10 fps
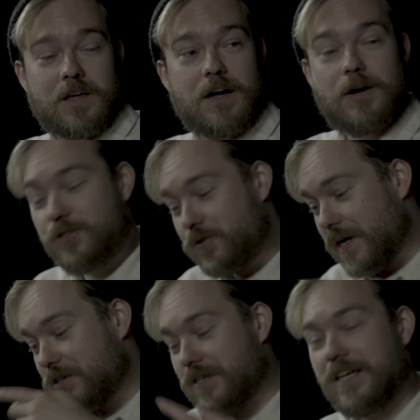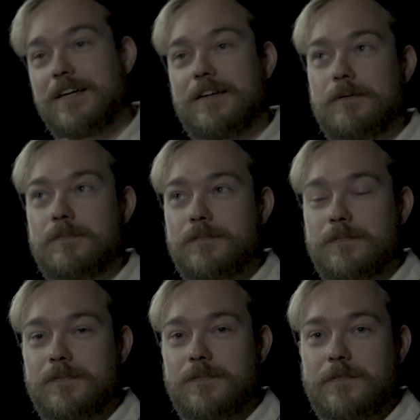how do you actually kind of
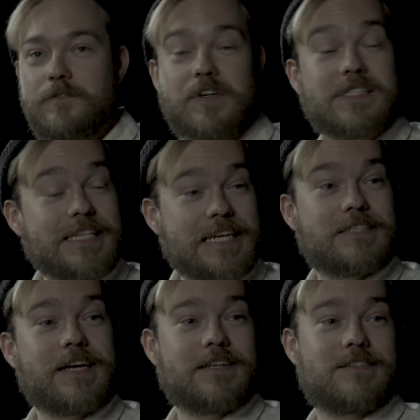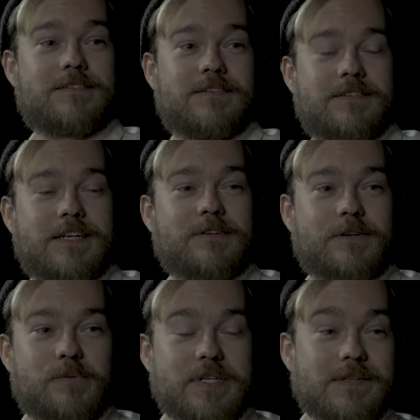facilitate that you
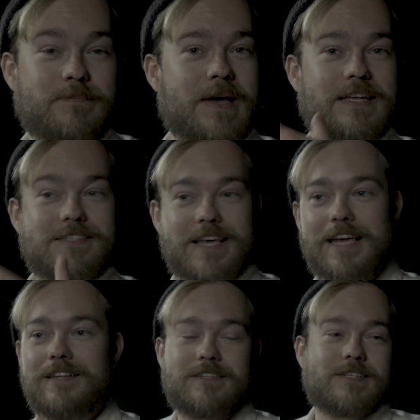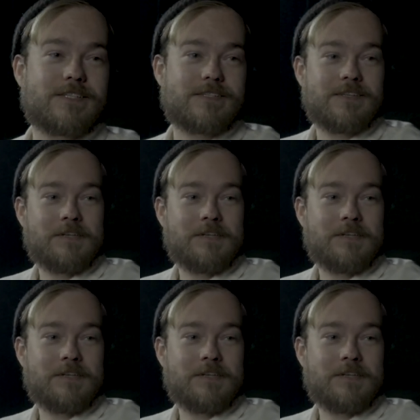know mm. we maintain this